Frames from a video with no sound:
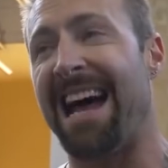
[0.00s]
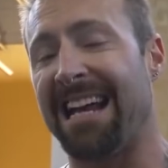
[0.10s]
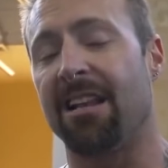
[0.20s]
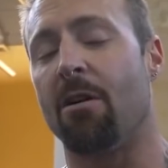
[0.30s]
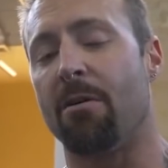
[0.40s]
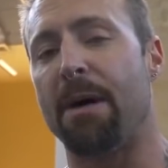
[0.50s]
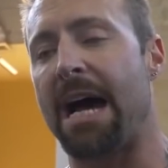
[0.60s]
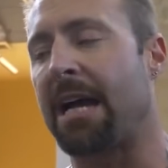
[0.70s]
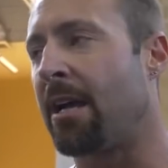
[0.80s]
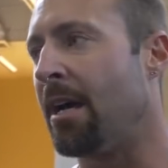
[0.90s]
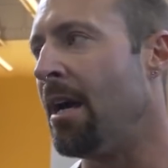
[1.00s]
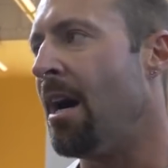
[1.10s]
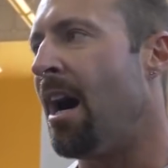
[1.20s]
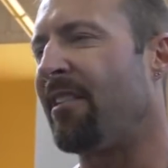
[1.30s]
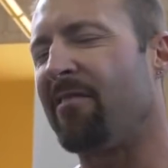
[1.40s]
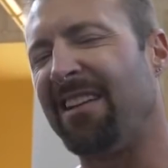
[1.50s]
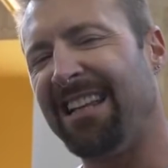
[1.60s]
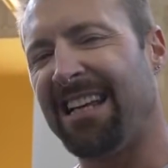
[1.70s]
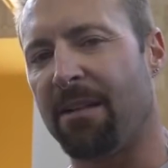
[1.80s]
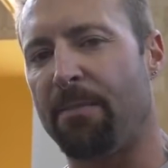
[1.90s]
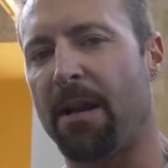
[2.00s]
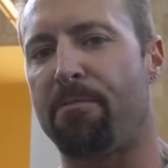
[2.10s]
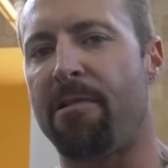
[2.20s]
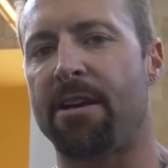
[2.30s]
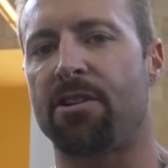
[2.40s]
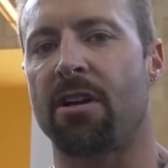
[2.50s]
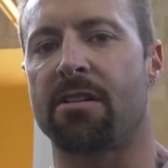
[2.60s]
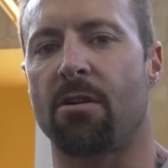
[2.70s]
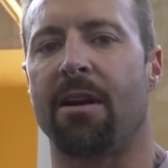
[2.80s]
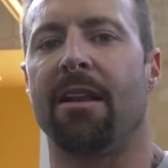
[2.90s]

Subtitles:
and lower back under a little bit of pressure. So